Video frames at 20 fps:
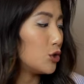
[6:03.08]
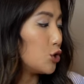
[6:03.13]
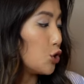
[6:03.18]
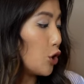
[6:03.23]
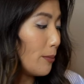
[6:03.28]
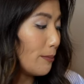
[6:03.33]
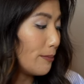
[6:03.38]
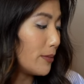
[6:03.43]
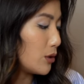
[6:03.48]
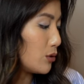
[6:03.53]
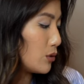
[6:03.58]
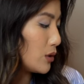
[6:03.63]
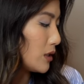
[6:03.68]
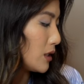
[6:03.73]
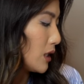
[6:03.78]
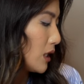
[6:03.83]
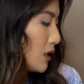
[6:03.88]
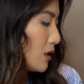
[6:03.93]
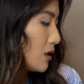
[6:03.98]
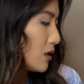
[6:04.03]
Jumbo
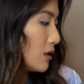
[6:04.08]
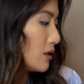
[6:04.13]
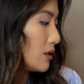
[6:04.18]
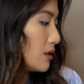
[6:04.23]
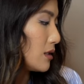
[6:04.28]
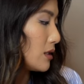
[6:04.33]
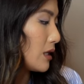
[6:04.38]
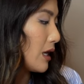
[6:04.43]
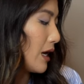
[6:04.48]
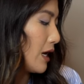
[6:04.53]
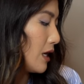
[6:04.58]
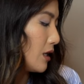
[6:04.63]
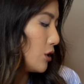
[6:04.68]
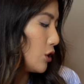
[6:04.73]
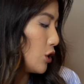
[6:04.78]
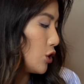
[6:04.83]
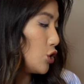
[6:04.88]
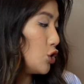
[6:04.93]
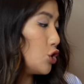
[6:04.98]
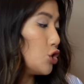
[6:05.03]
sneakers.
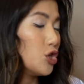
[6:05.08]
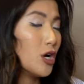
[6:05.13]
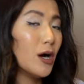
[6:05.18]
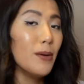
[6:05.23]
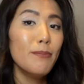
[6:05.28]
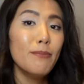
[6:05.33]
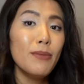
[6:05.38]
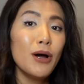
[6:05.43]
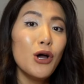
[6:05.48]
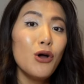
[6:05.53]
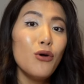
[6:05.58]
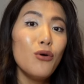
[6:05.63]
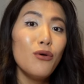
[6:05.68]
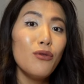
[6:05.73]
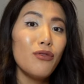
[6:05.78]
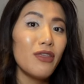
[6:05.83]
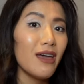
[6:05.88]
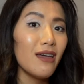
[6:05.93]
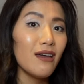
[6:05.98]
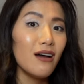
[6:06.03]
And jumbo
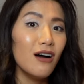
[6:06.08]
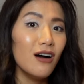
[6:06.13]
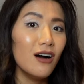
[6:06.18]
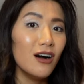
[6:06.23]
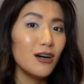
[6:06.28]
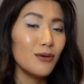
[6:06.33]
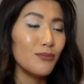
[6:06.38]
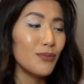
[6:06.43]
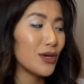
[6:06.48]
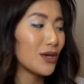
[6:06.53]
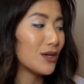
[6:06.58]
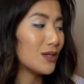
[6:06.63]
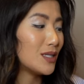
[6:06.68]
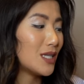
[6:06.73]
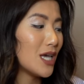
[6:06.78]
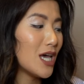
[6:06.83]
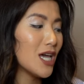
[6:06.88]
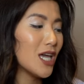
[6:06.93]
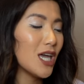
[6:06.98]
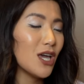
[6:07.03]
they are, because
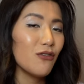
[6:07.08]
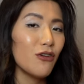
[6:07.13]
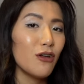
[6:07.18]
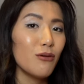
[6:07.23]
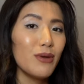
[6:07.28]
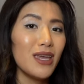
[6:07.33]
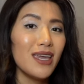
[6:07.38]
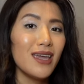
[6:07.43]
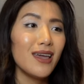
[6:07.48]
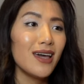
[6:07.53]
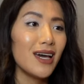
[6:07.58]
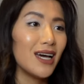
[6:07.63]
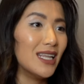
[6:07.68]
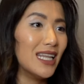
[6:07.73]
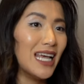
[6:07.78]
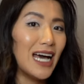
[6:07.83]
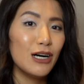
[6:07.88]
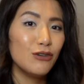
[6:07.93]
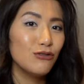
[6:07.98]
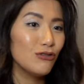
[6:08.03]
they're giving me
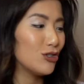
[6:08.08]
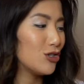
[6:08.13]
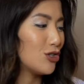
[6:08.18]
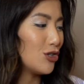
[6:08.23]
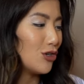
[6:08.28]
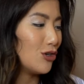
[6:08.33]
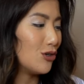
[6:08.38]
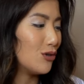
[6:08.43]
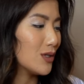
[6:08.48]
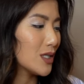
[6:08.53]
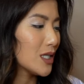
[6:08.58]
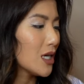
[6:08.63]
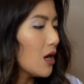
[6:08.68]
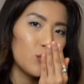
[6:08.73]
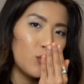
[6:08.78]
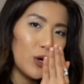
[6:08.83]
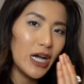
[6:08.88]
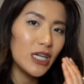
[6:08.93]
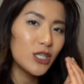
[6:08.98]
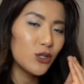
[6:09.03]
clown shoes.
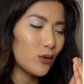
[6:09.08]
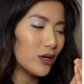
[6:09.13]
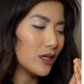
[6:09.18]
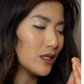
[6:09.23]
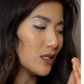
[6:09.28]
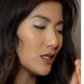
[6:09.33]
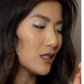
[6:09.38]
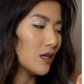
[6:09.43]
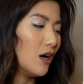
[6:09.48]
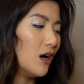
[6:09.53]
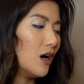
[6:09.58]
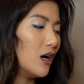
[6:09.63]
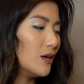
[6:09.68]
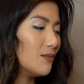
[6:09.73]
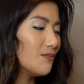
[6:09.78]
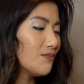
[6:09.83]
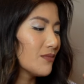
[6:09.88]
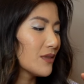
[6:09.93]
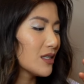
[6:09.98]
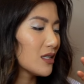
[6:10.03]
Where do I
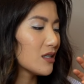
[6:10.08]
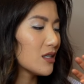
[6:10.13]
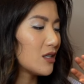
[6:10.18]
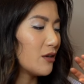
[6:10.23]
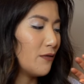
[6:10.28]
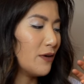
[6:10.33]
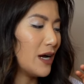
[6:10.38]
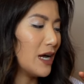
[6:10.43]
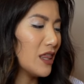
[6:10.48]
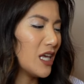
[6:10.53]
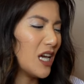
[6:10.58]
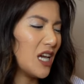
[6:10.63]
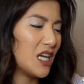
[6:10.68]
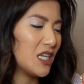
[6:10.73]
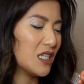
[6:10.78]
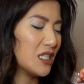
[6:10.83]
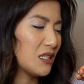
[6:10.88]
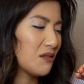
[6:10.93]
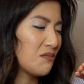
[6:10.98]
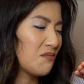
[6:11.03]
start? The fact that
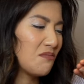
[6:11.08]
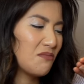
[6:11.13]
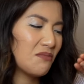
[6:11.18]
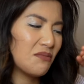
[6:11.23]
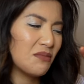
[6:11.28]
it's